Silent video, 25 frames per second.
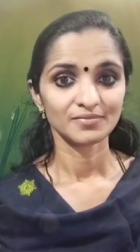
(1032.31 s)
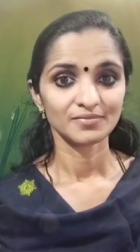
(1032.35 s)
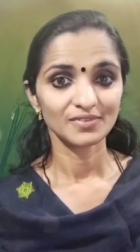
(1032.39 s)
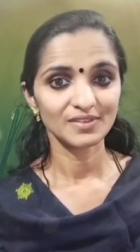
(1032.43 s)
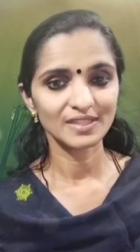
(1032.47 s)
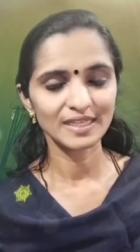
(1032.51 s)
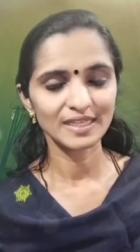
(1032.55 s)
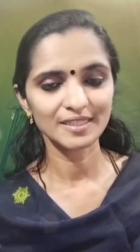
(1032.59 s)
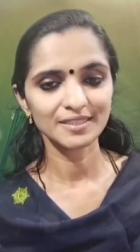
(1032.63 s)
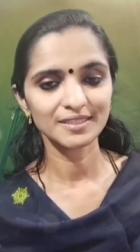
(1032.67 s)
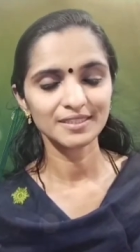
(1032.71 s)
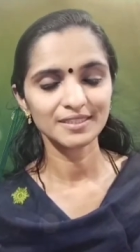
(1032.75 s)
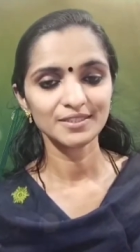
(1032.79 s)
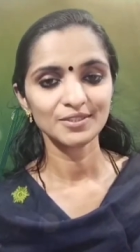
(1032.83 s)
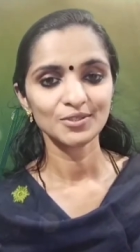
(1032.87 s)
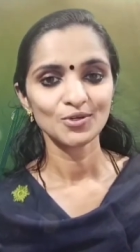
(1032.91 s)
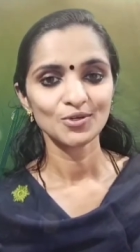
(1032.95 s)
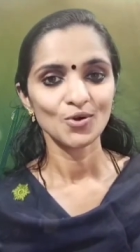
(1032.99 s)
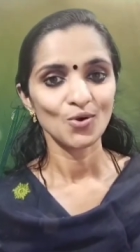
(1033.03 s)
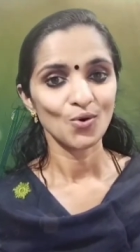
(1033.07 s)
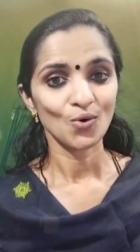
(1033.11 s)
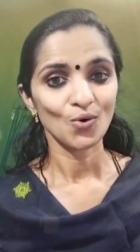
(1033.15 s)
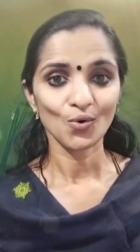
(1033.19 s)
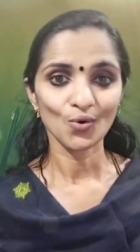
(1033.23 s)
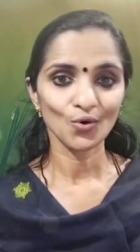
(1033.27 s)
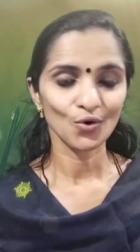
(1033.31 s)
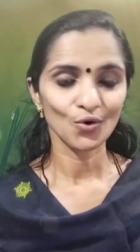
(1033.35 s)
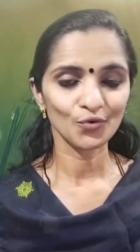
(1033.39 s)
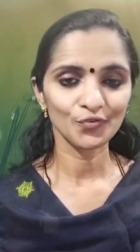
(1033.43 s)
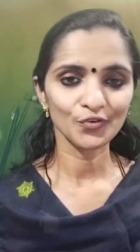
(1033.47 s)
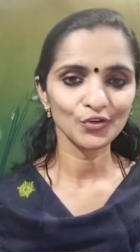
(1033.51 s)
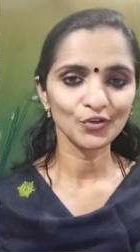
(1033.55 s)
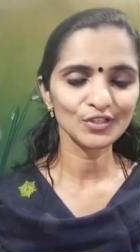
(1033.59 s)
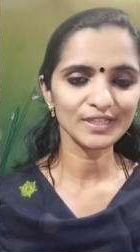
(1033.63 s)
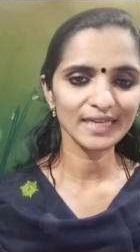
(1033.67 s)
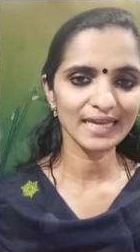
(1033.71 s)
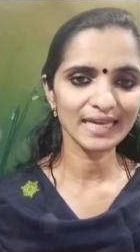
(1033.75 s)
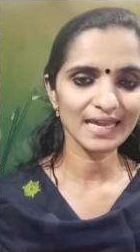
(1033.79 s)
Then all of
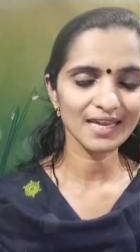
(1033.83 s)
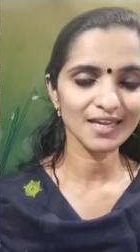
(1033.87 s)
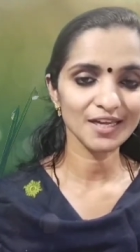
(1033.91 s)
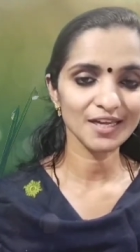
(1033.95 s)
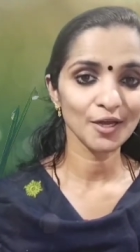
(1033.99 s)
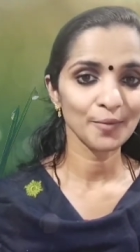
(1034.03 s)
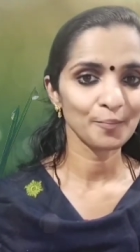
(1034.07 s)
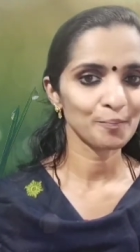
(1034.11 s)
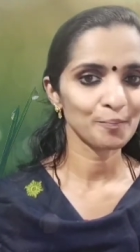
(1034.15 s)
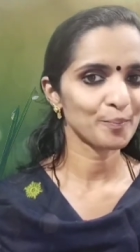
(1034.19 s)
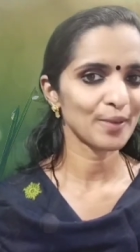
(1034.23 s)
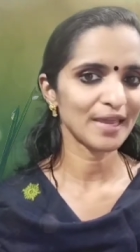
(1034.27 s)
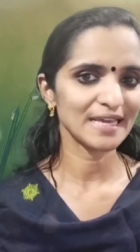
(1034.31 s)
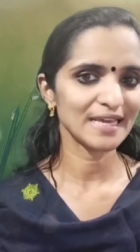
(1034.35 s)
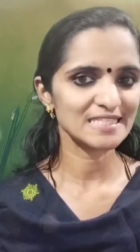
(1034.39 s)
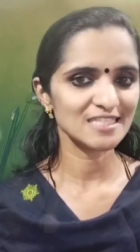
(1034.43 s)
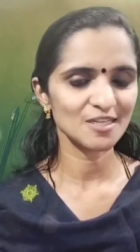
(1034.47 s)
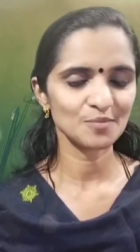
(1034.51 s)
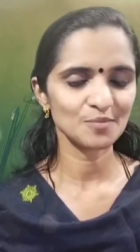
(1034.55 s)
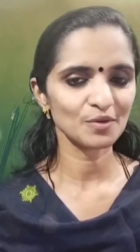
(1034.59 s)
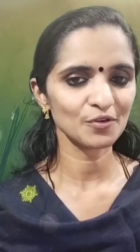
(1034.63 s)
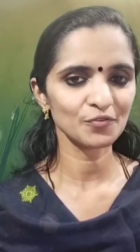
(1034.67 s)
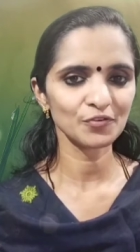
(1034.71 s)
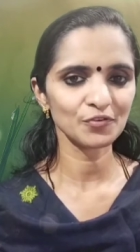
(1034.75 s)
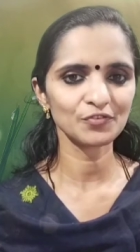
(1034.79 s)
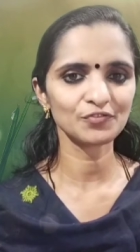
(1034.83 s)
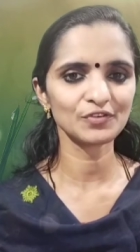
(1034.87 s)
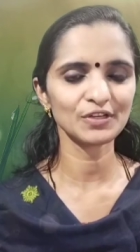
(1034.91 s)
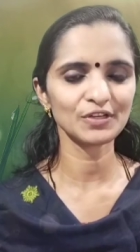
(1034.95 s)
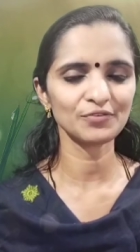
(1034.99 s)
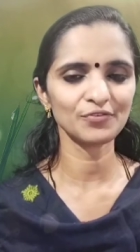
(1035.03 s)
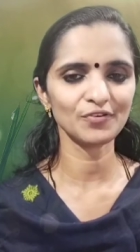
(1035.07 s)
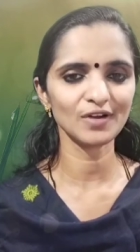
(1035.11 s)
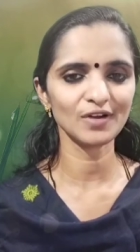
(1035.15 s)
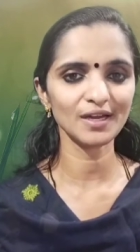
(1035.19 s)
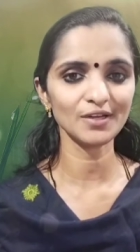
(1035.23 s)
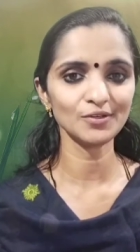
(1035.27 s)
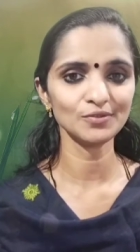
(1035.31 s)
you take page number
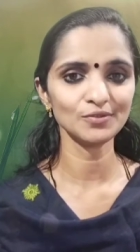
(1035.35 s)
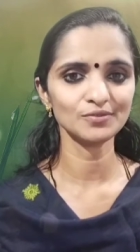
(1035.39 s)
55.